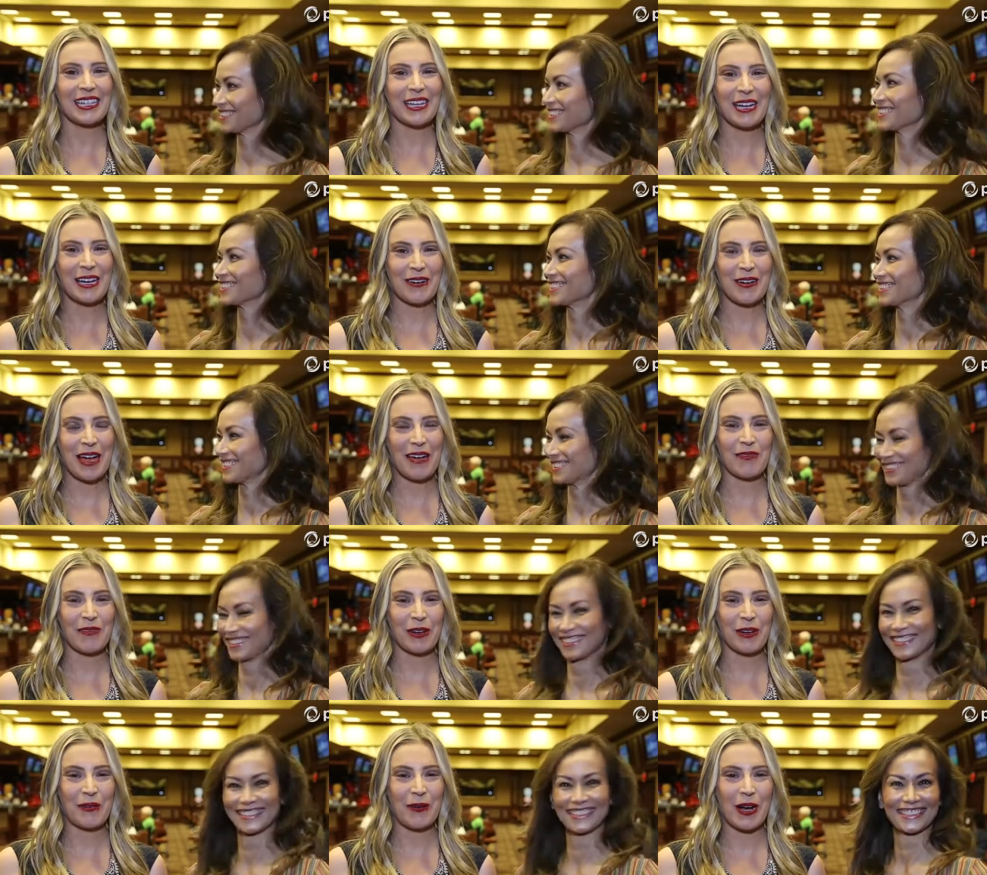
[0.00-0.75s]
Speaker 1: Hello,
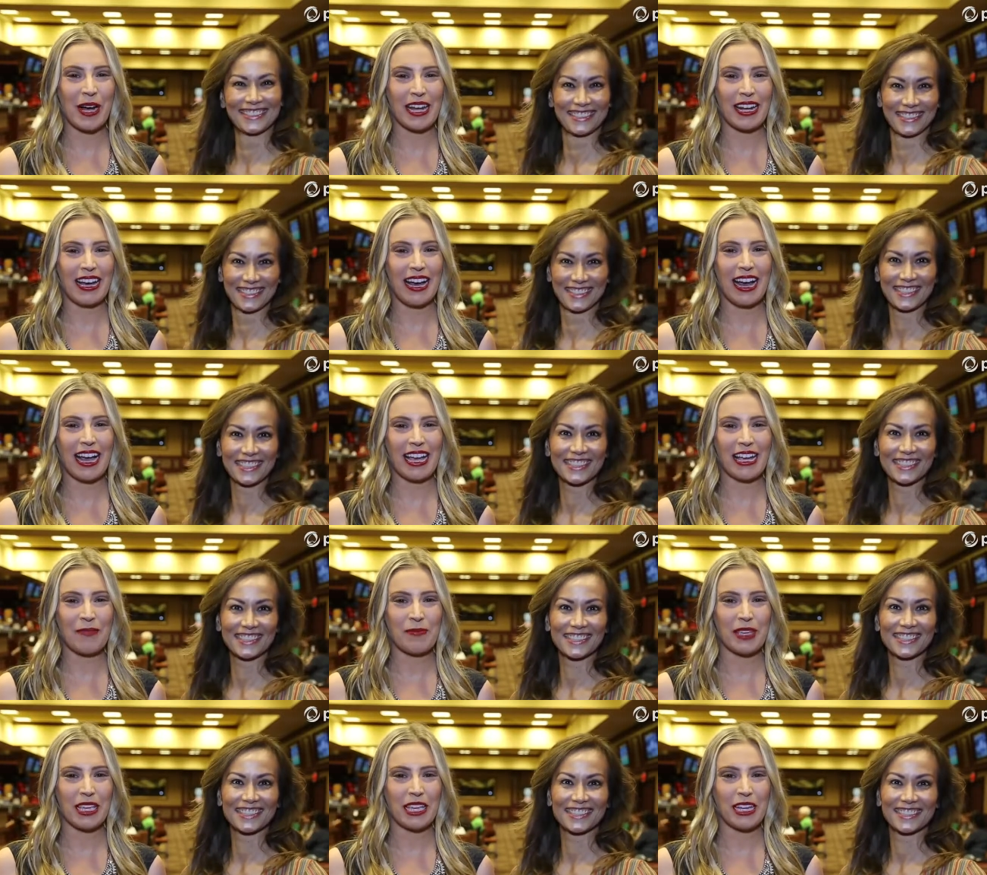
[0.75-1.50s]
everyone.
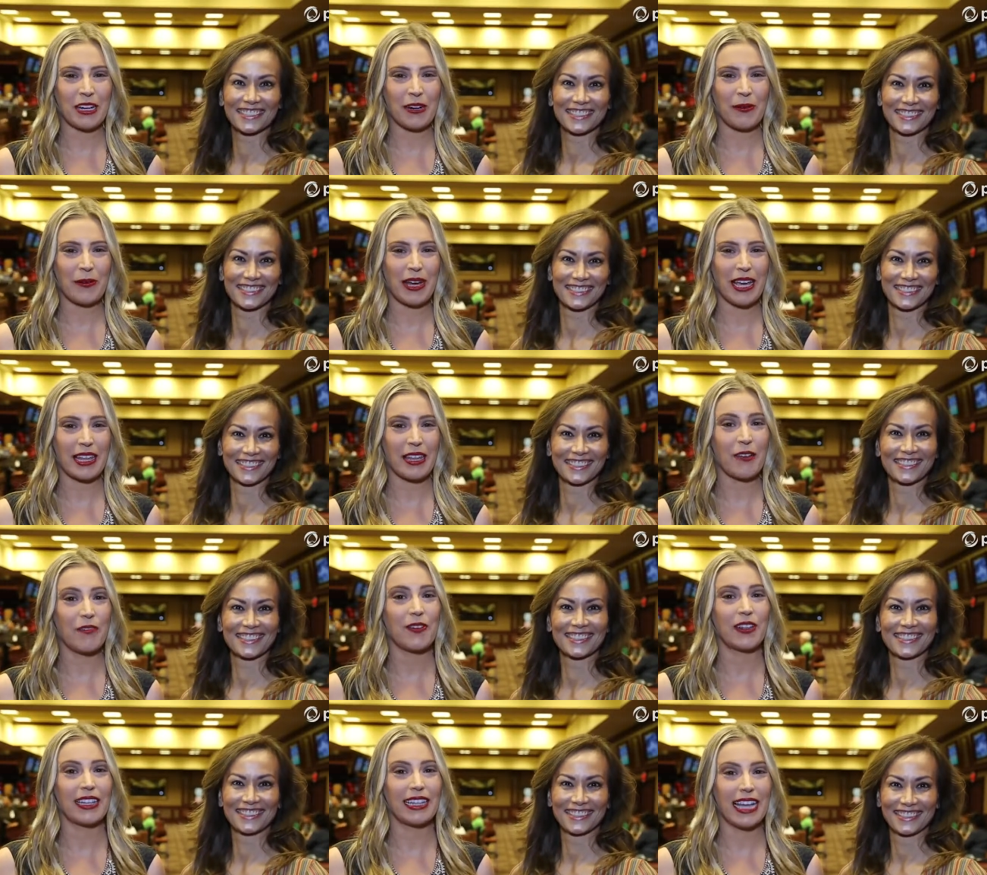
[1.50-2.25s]
I am here
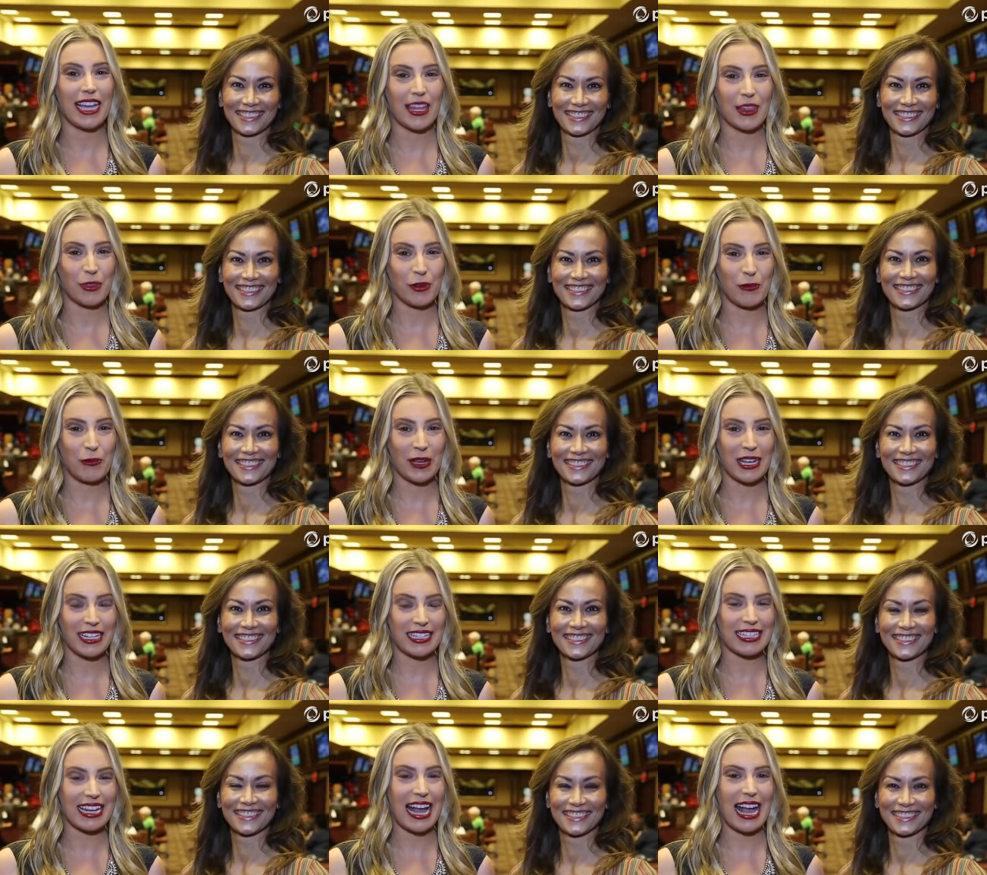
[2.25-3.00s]
with
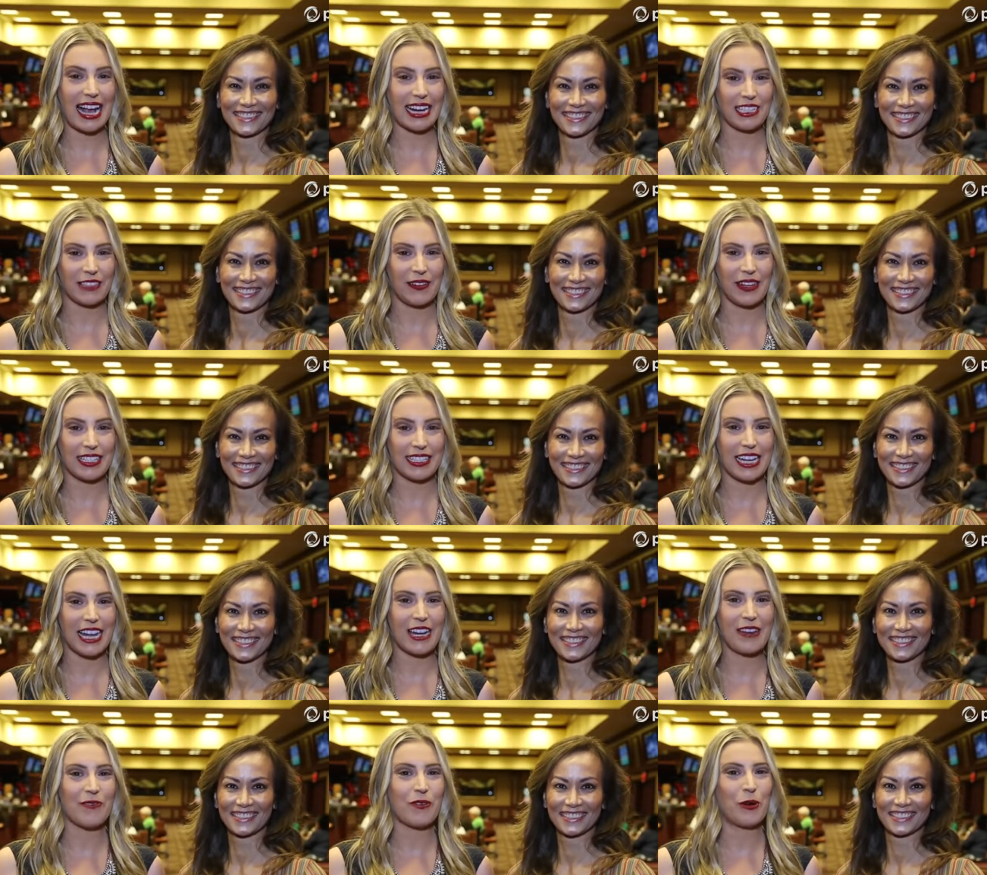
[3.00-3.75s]
philanthropist,
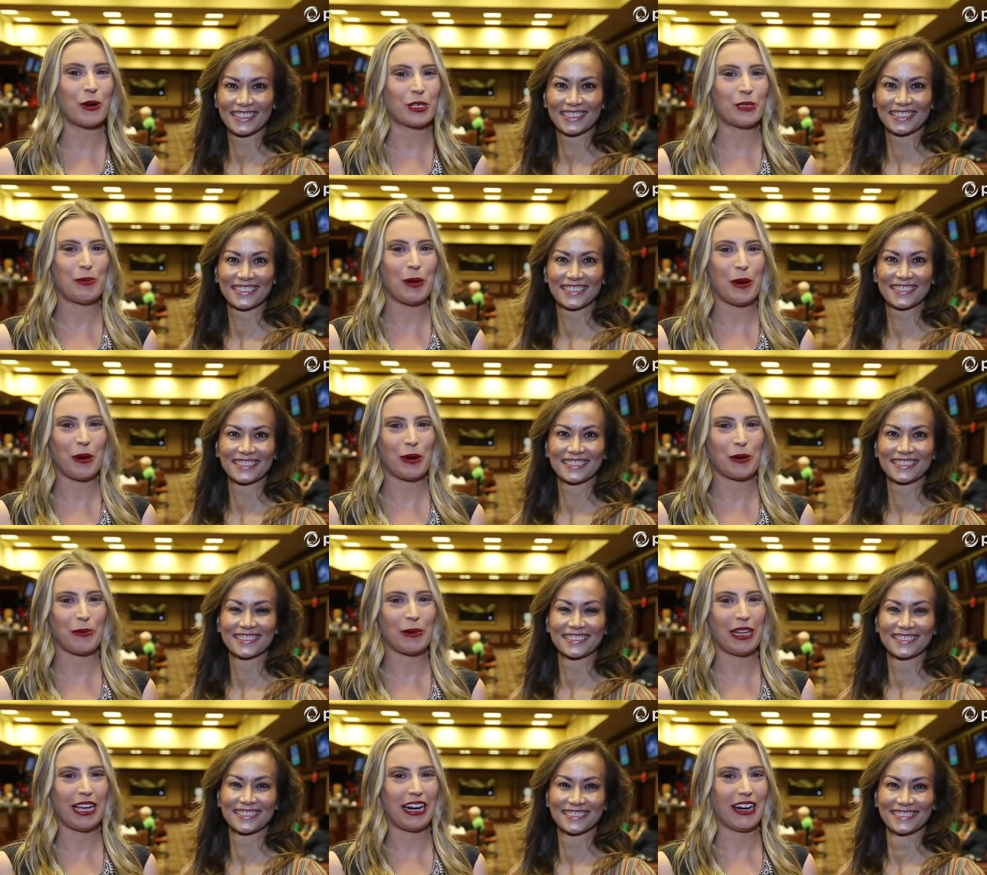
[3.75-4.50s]
activist, and of course,
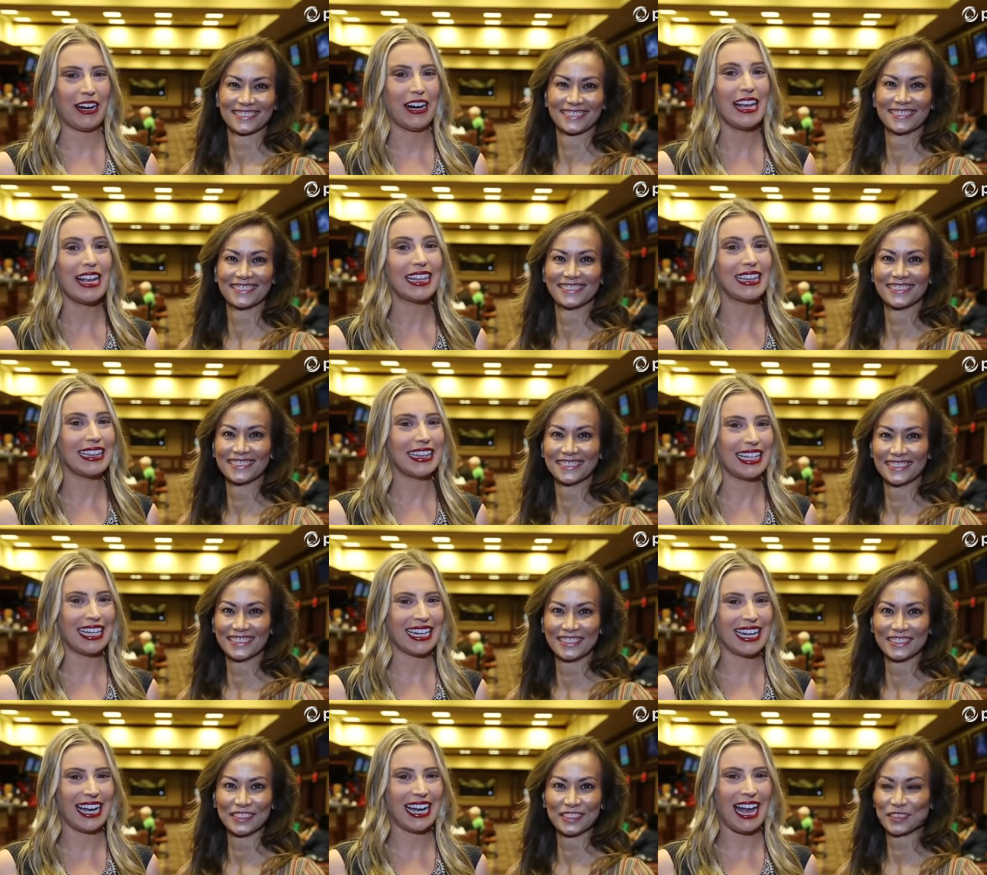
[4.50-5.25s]
poker player,
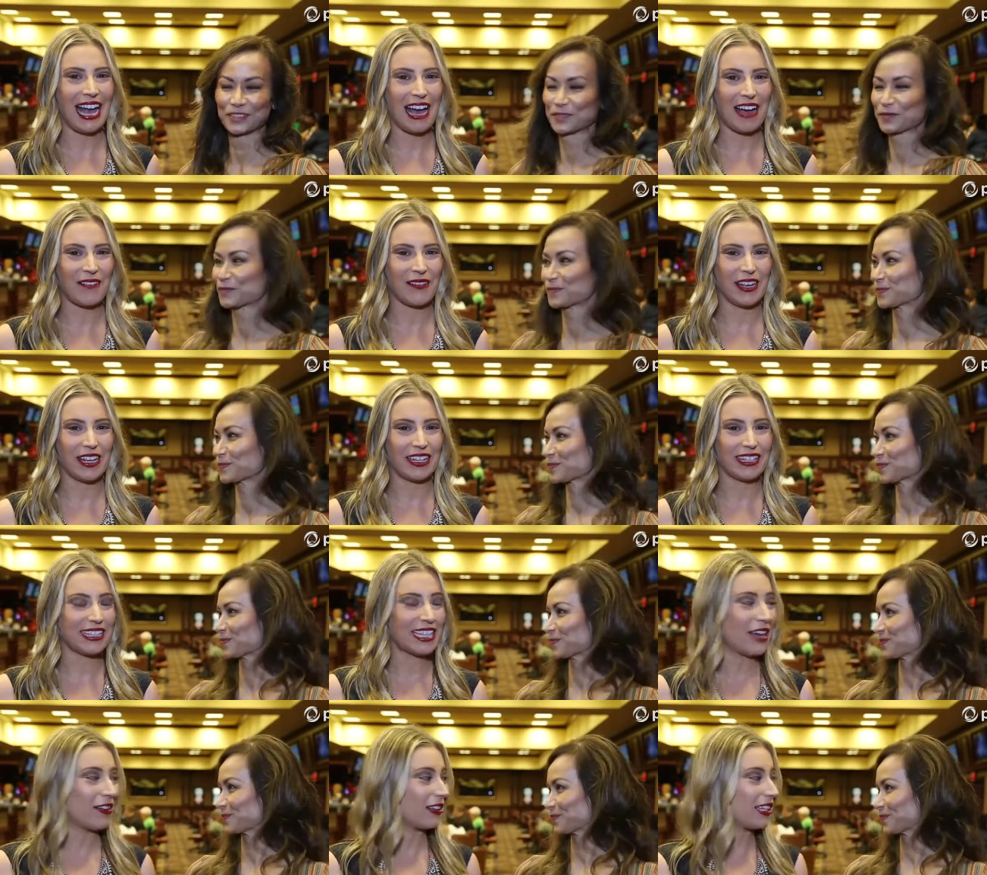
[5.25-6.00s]
Lena
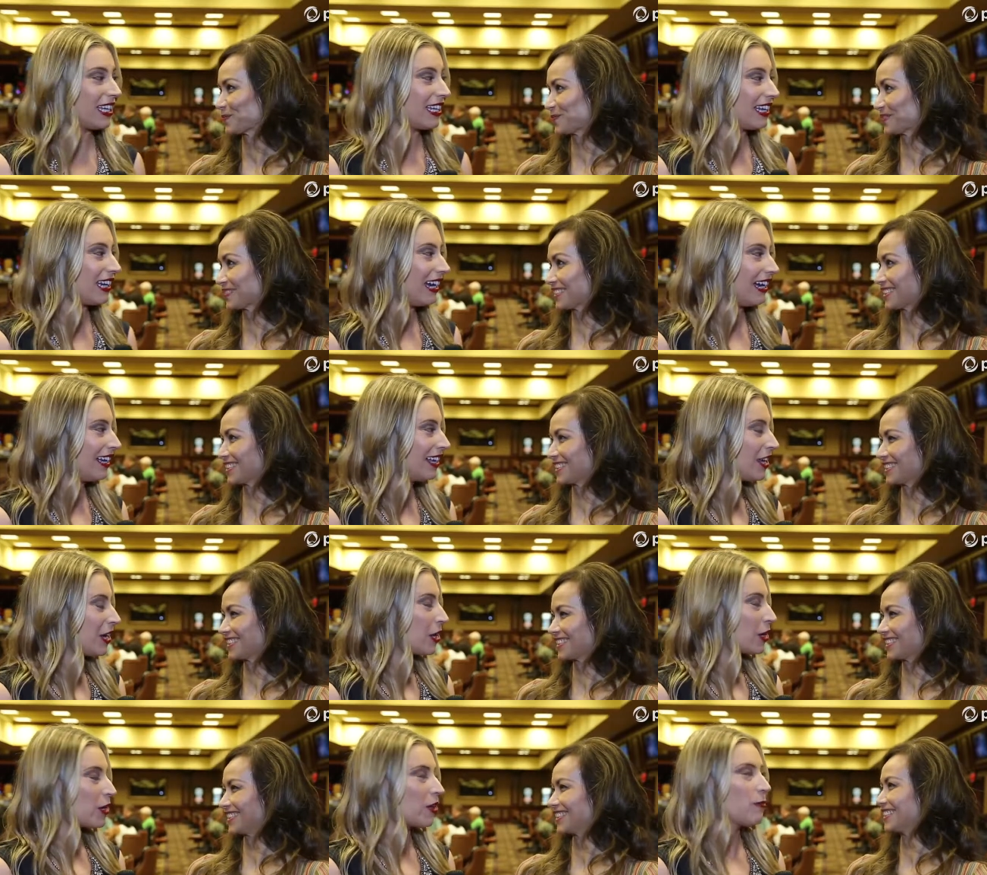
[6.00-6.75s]
Evans. Now,
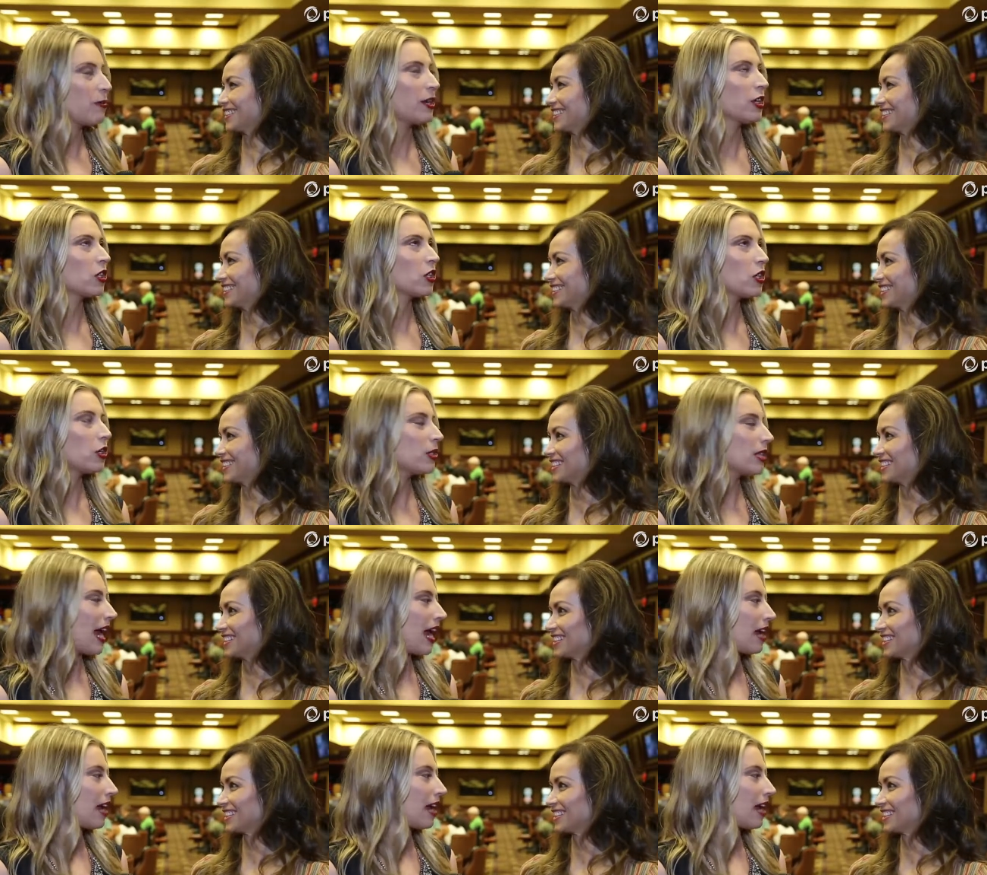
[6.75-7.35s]
Lena, you've been a huge